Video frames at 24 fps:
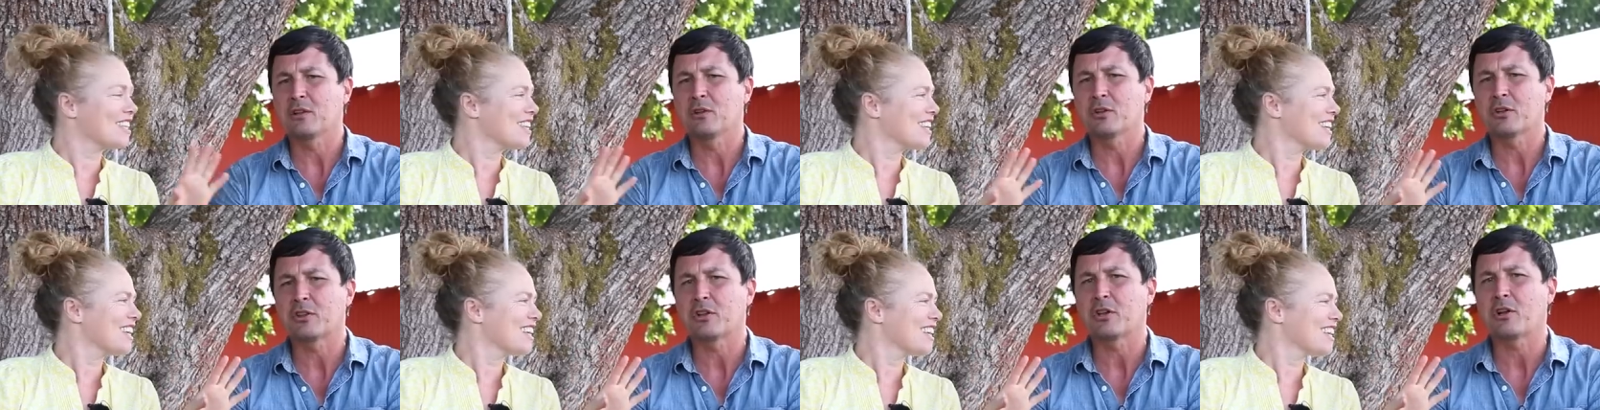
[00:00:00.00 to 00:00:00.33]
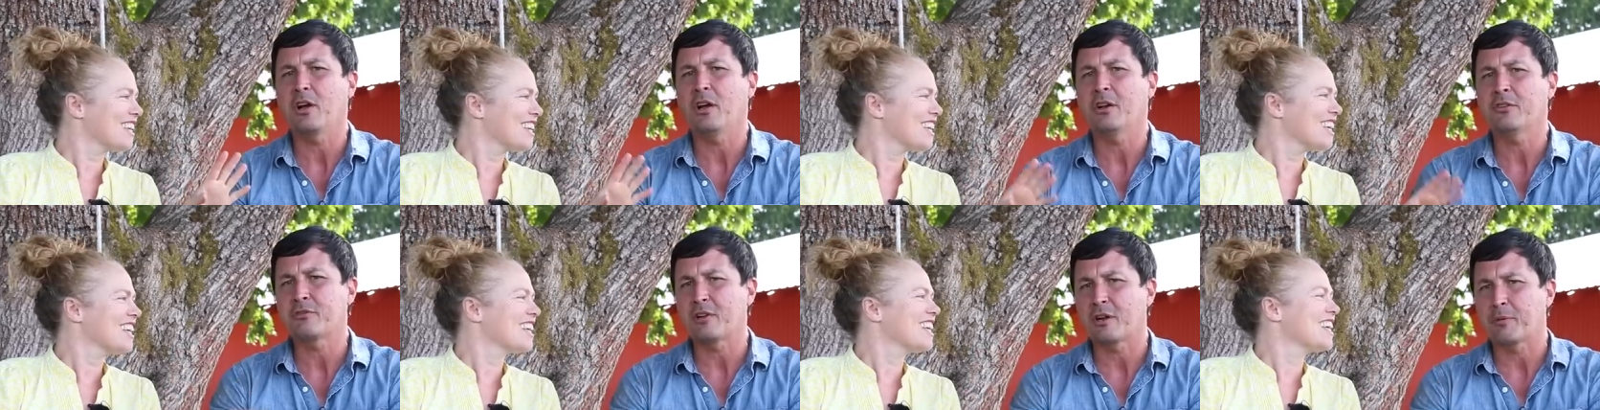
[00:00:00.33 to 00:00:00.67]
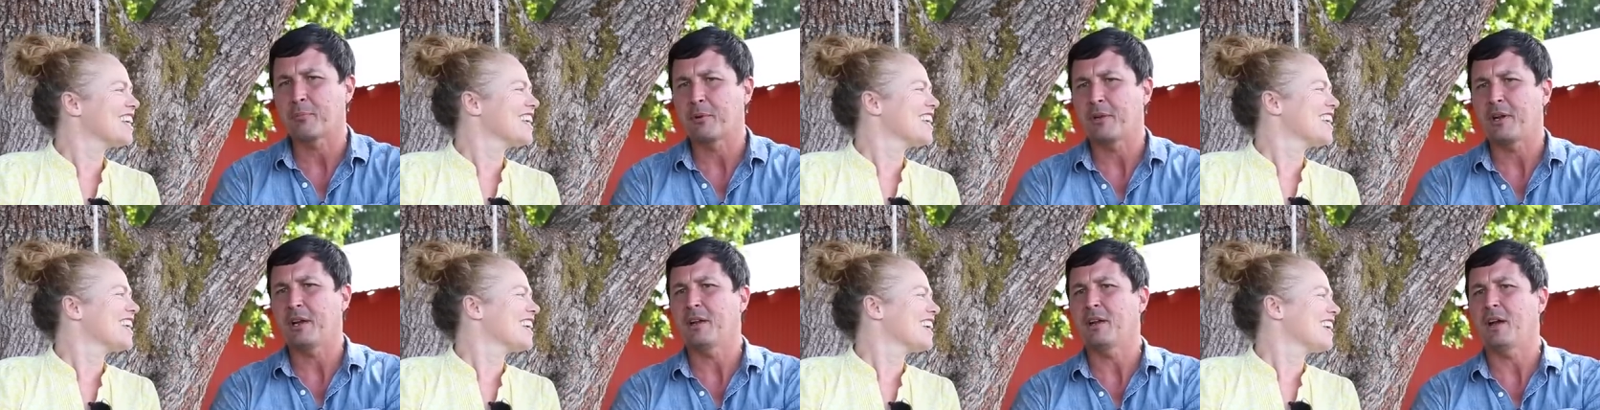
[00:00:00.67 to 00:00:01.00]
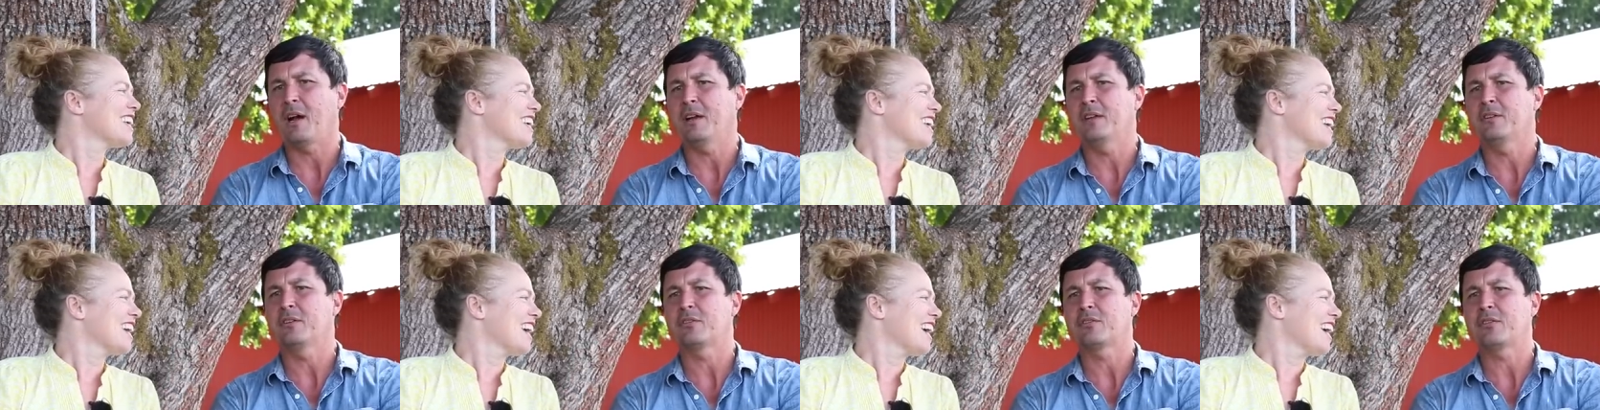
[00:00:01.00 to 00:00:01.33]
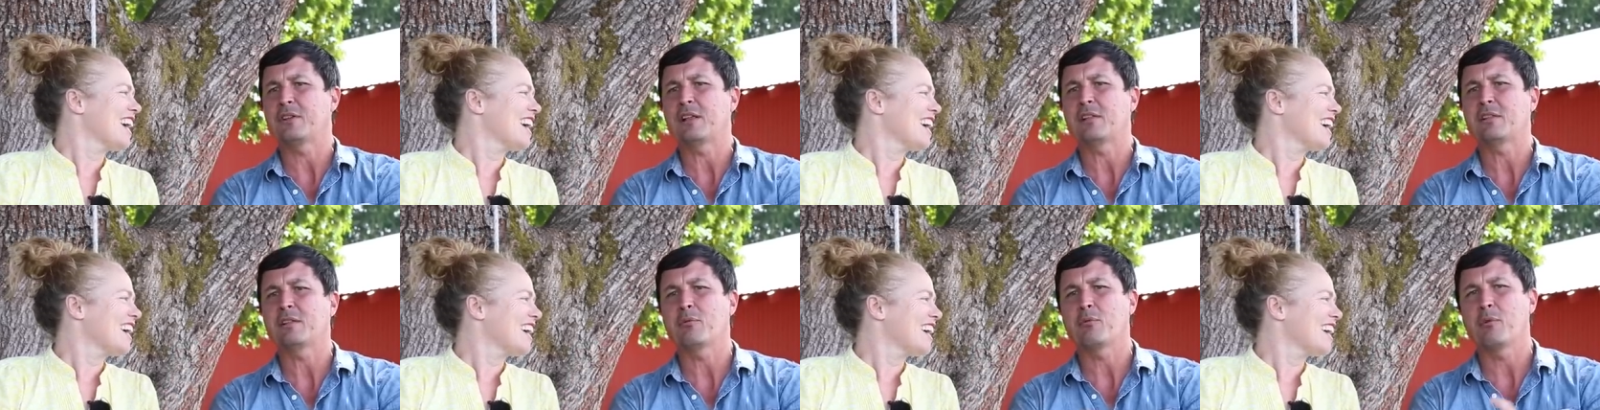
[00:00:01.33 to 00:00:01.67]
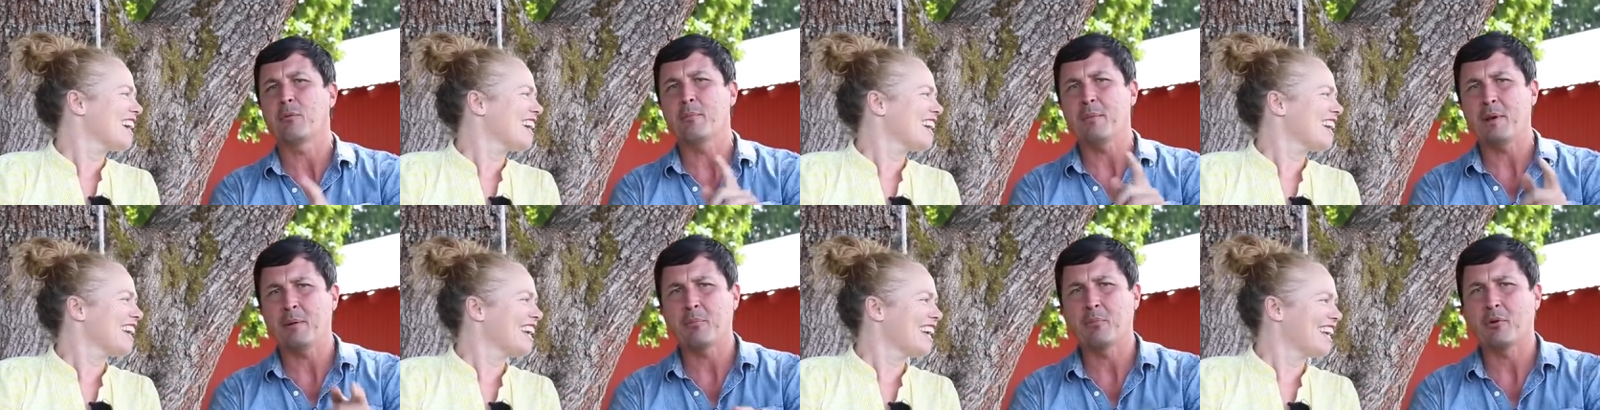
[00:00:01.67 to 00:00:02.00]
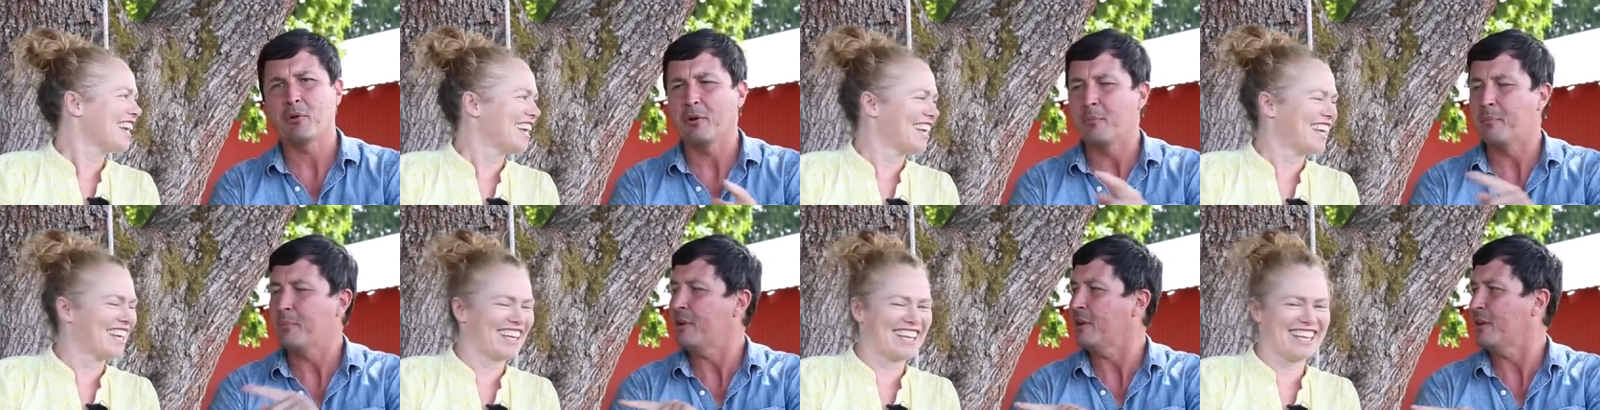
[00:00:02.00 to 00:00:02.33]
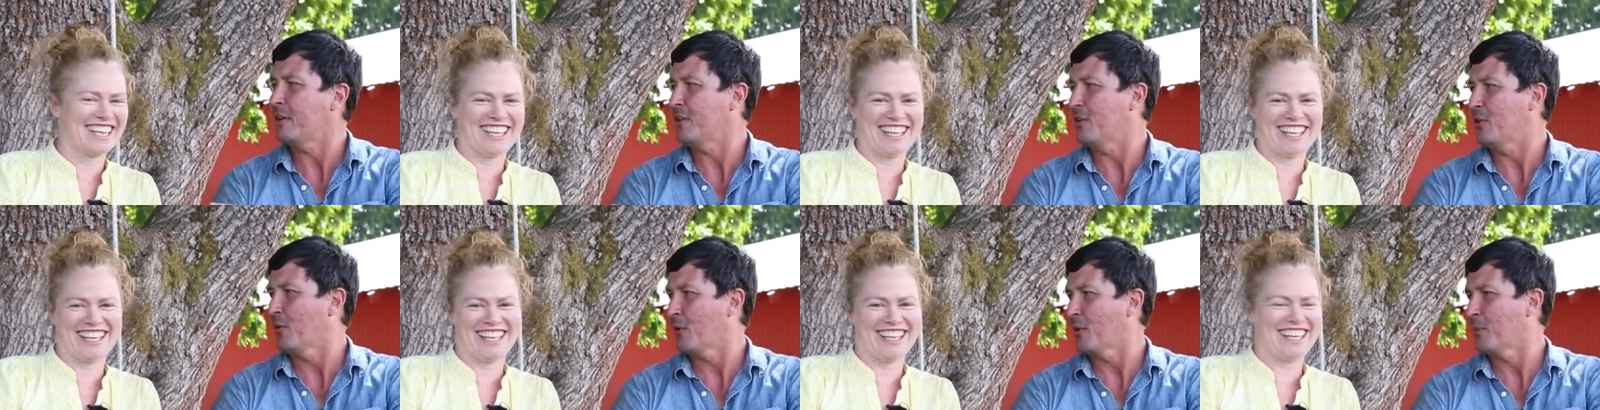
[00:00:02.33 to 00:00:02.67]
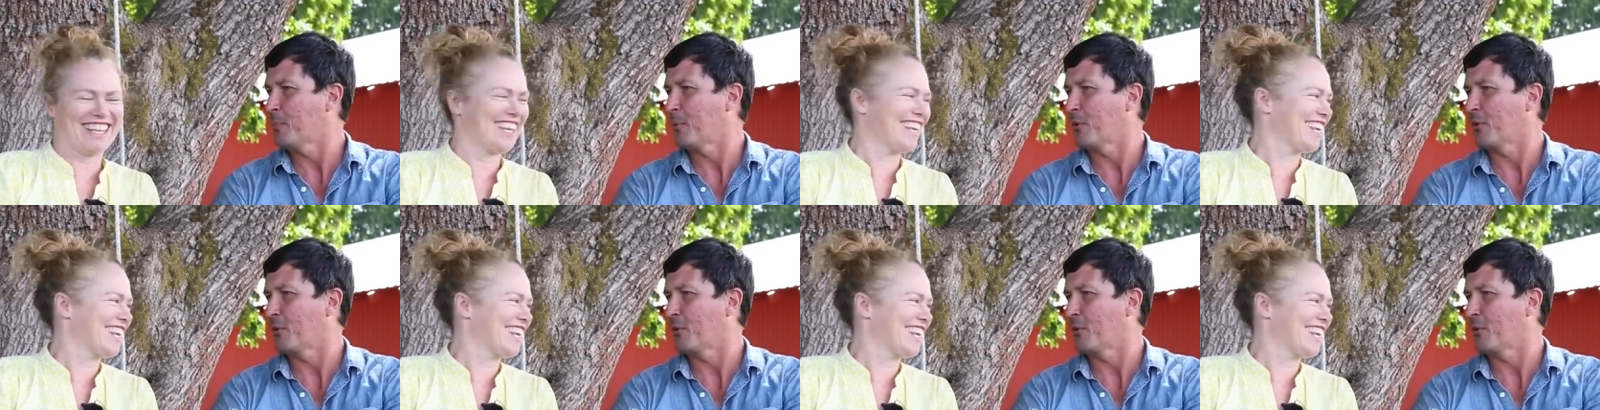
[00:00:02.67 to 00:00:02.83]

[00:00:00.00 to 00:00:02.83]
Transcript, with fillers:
Speaker 1: and look at the contract, but I, I distinctly remember it being your